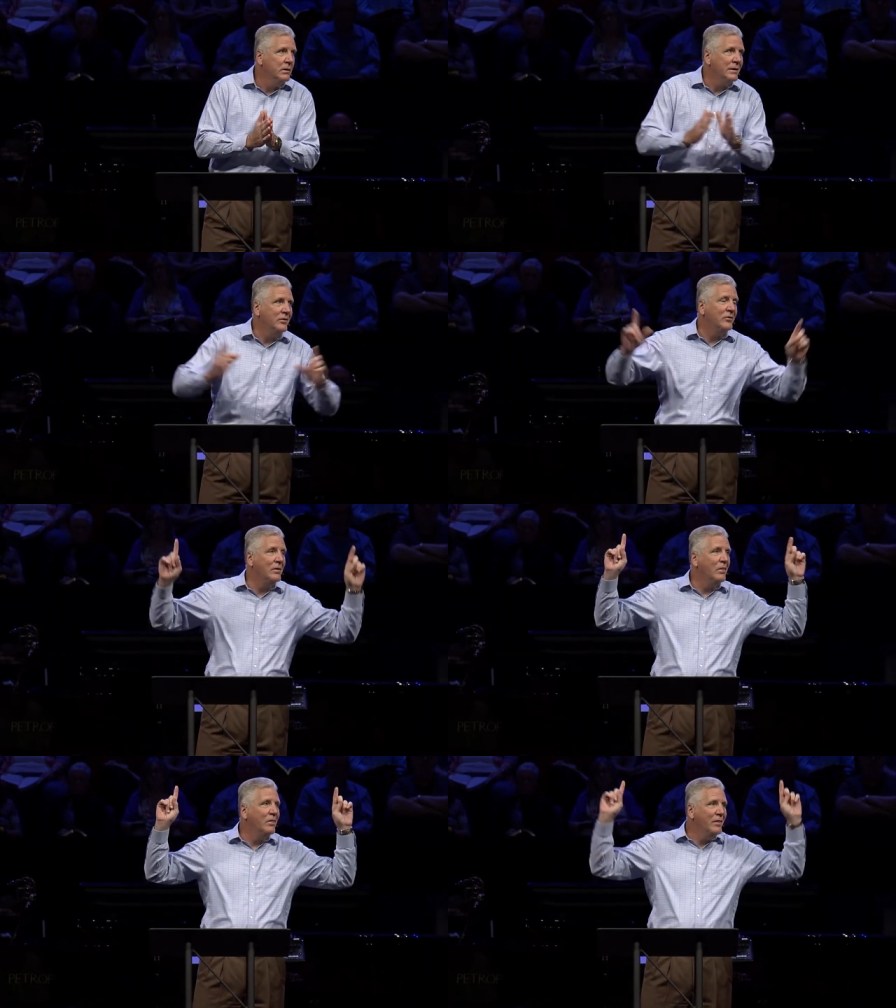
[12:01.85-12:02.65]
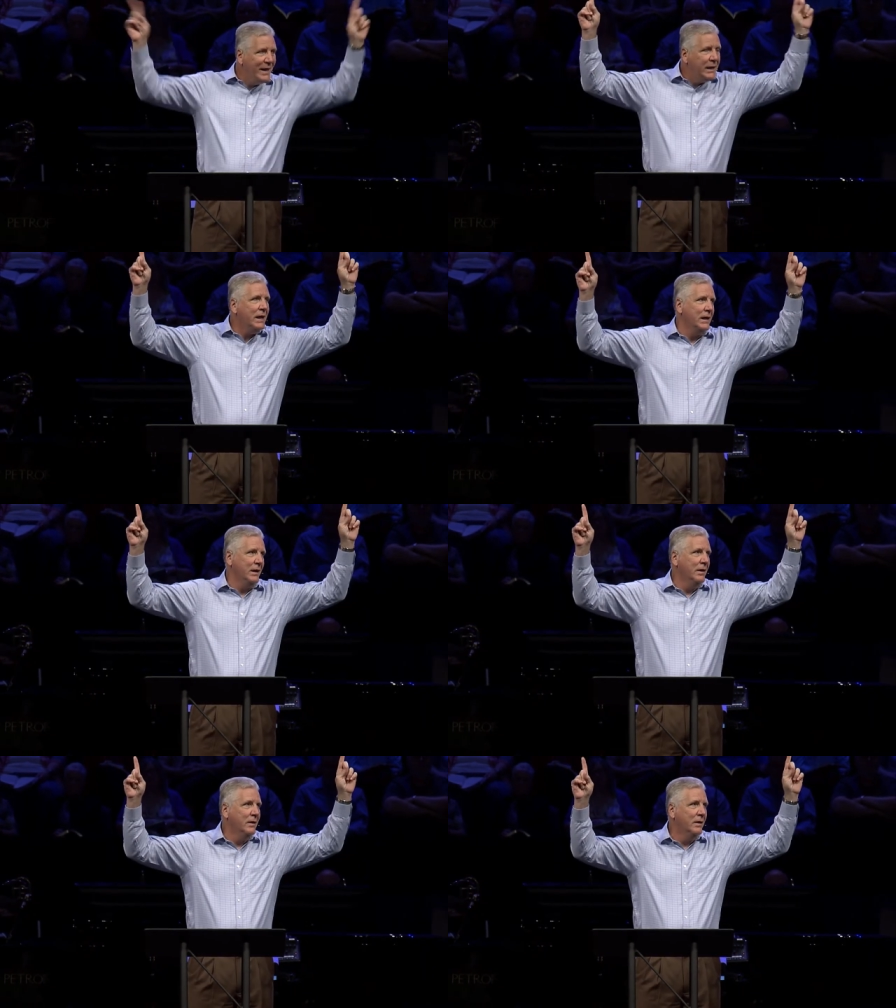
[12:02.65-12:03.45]
is in the king,
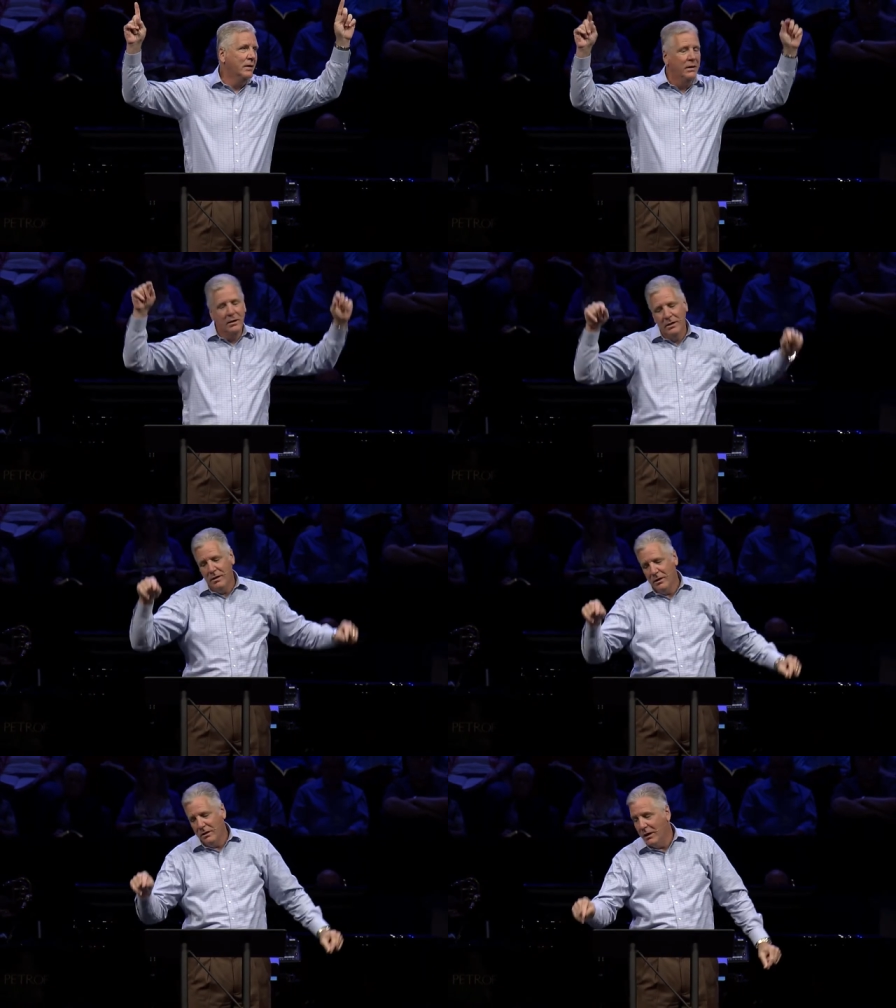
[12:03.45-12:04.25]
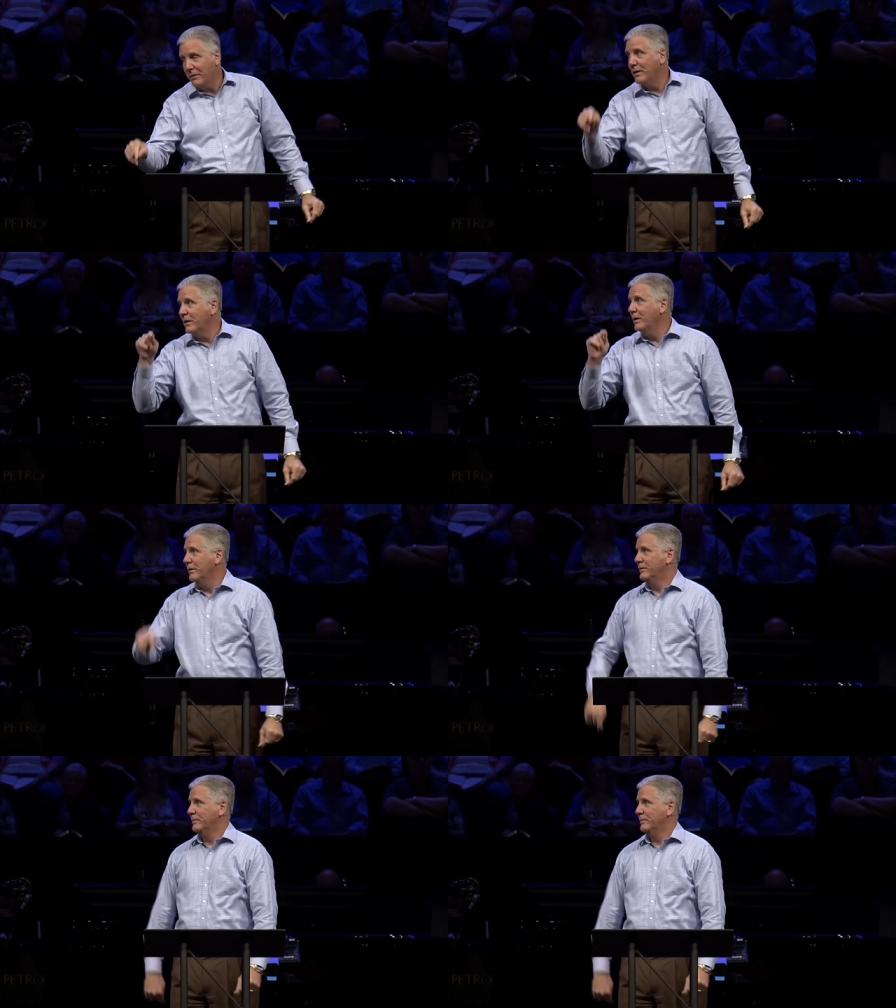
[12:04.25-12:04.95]
not the king.